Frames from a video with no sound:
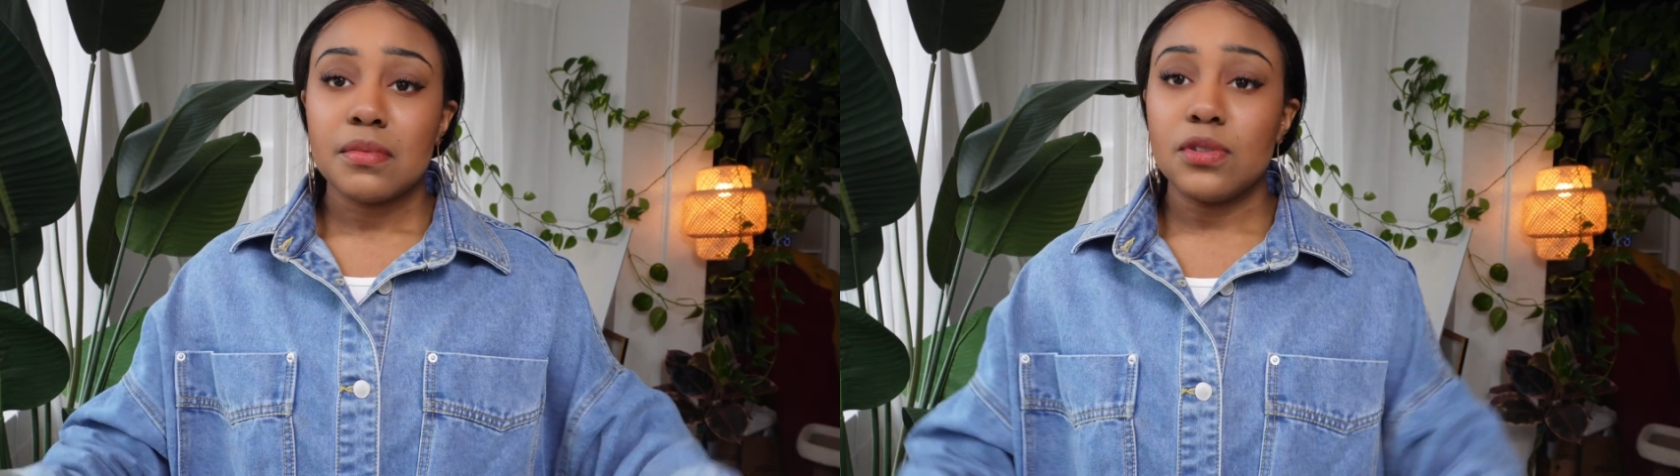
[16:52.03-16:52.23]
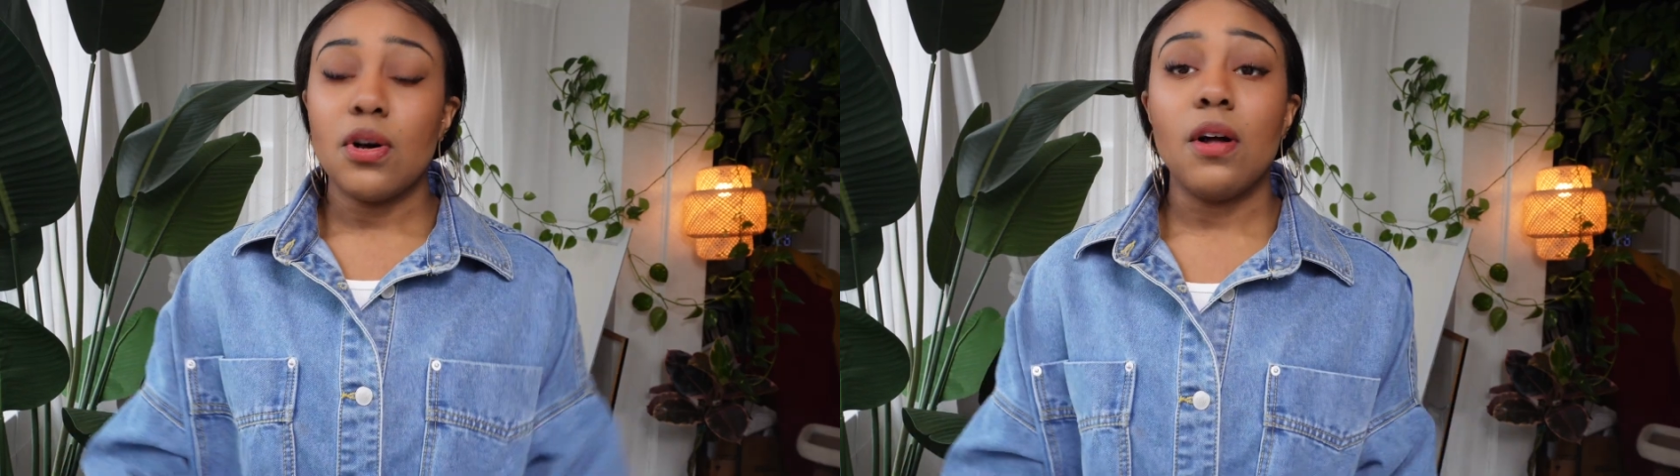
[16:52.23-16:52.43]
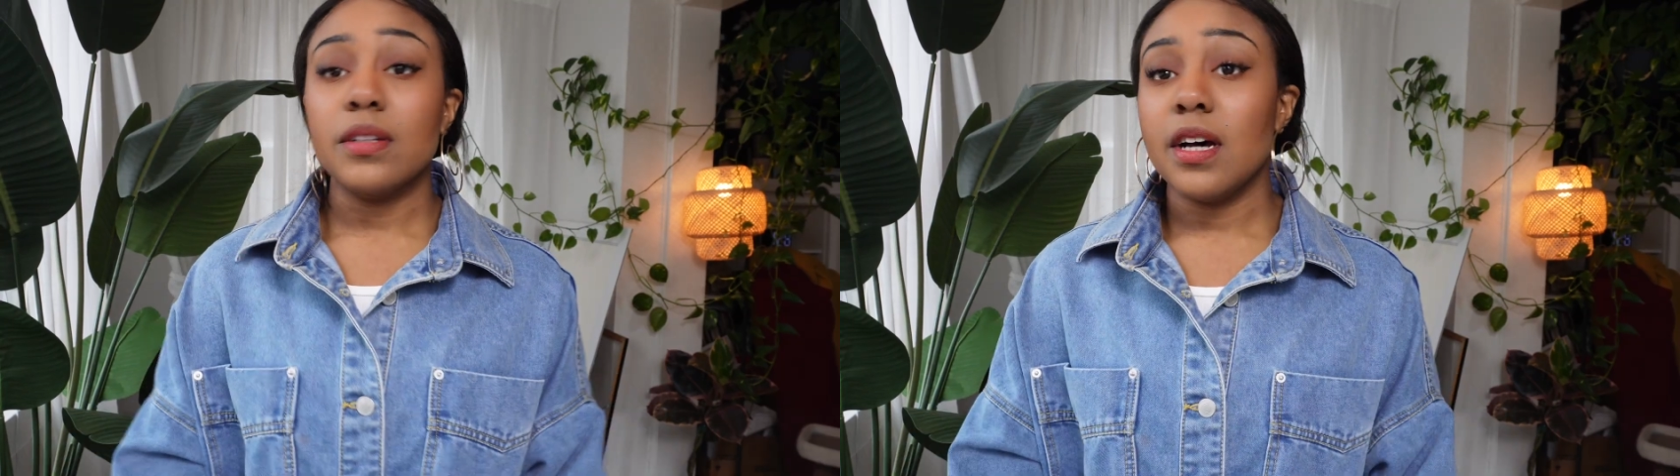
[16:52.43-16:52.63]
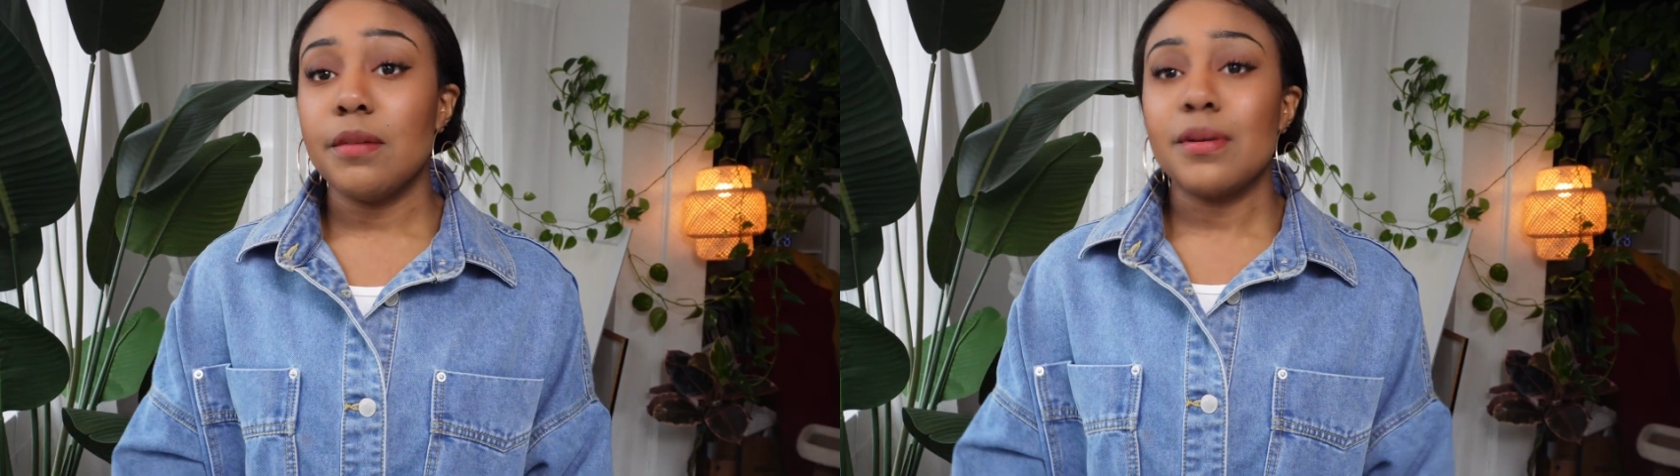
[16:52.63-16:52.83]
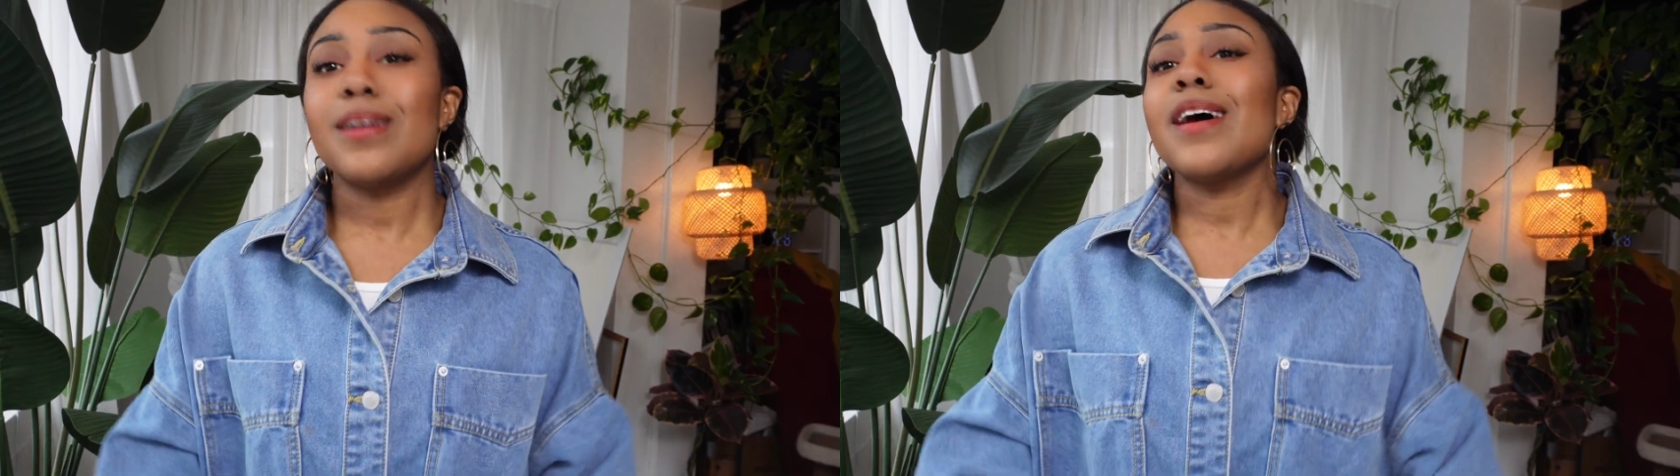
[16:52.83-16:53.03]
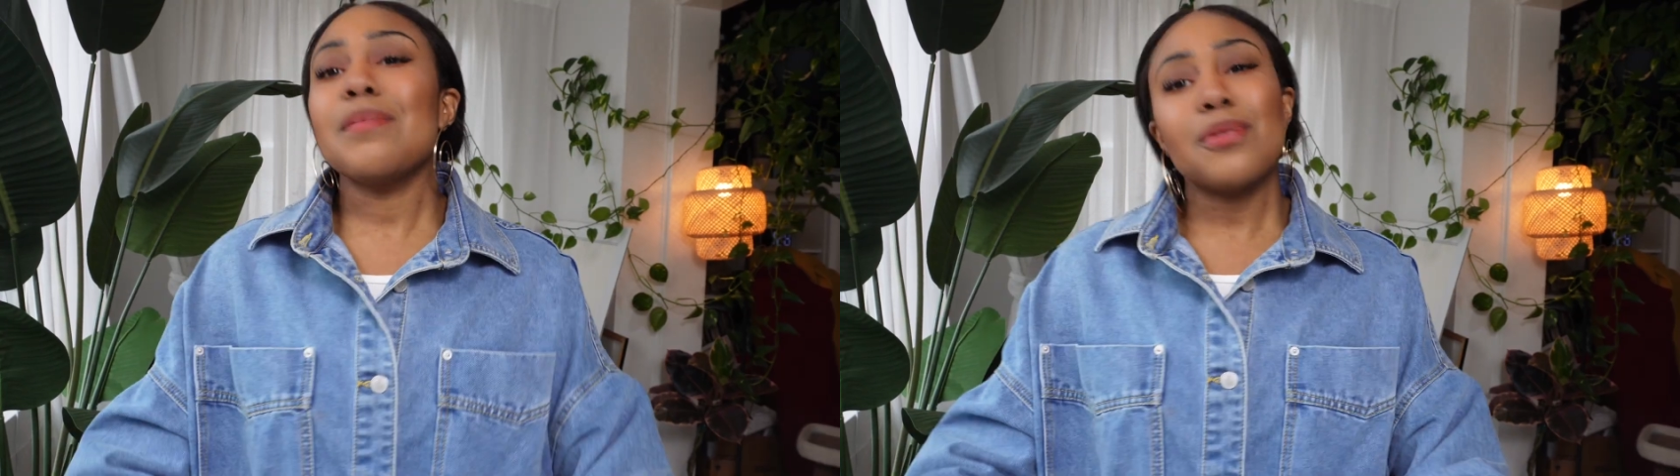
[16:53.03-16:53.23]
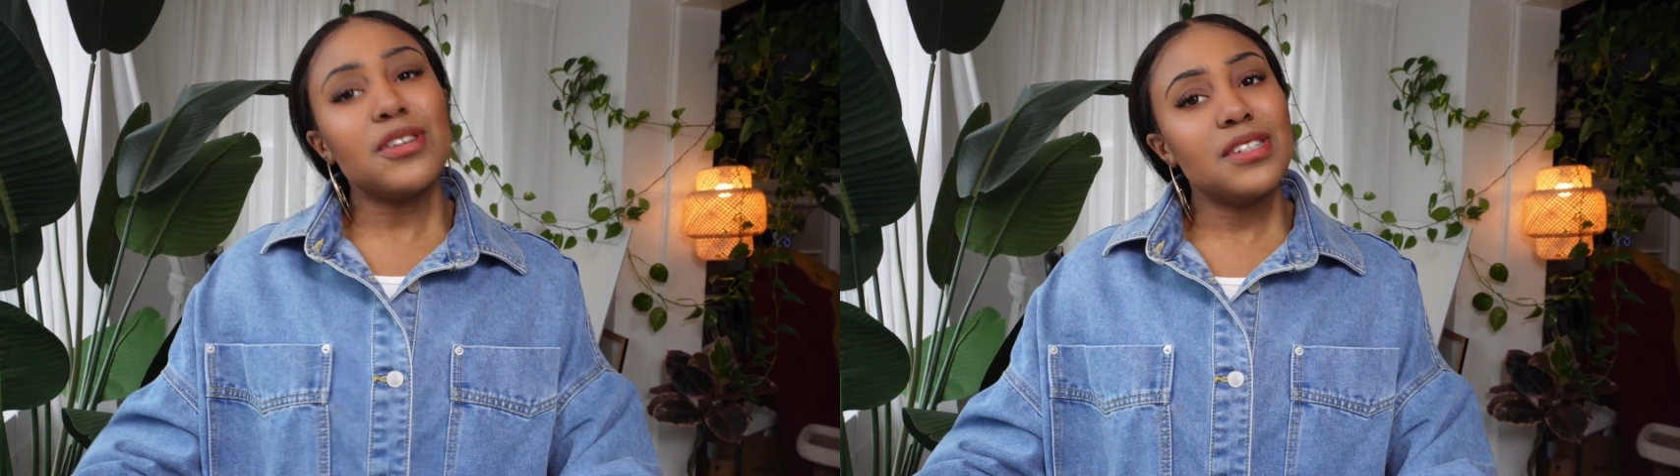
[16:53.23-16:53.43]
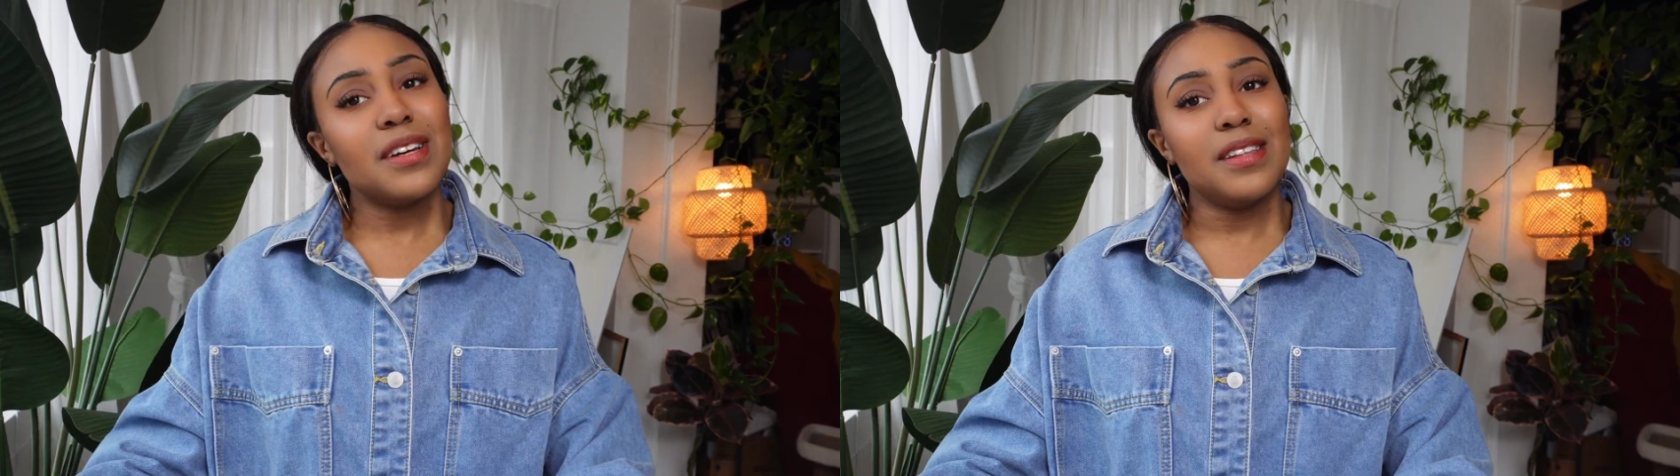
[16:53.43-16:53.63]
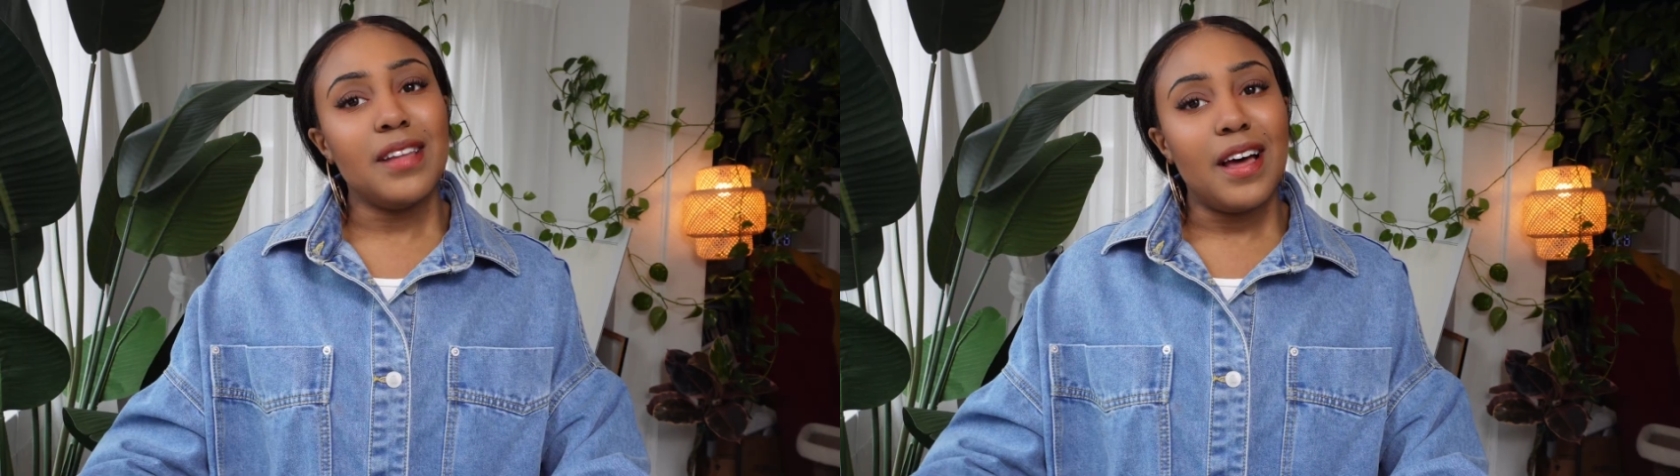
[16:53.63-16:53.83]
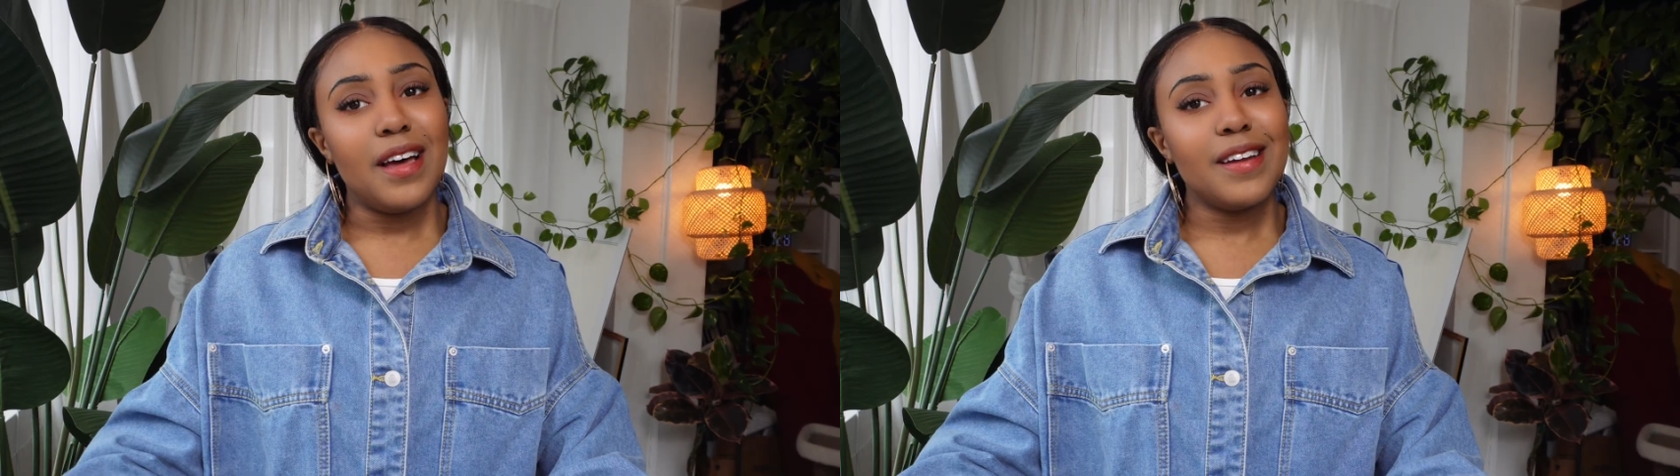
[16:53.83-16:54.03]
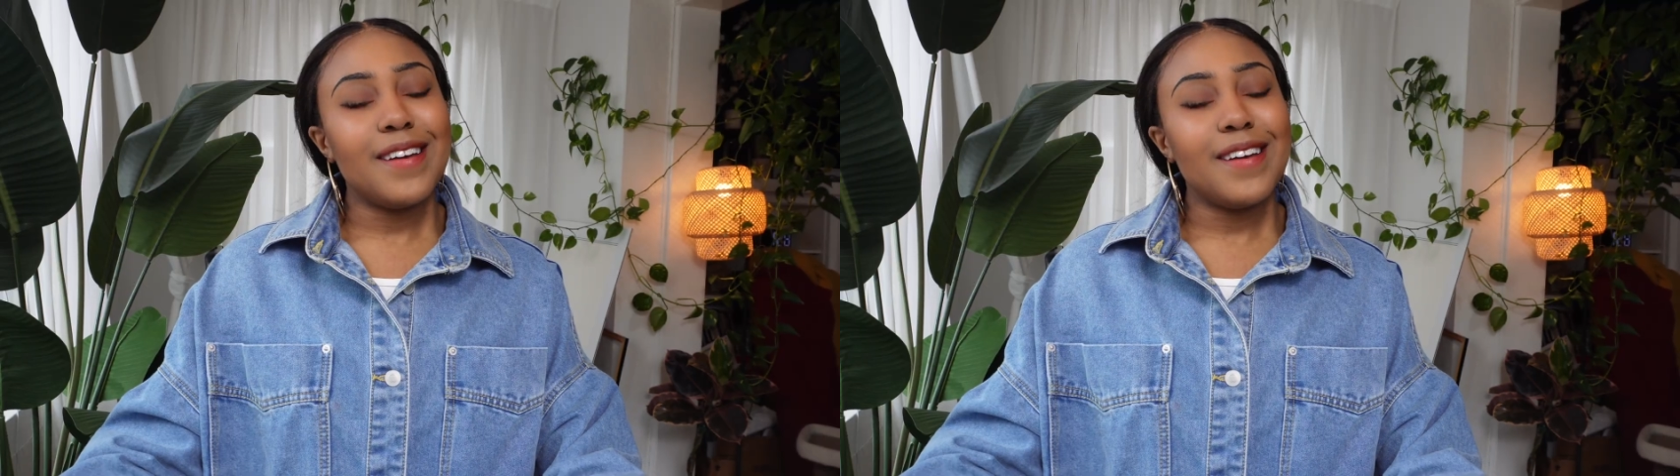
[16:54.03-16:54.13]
dolled up, and I appreciated that.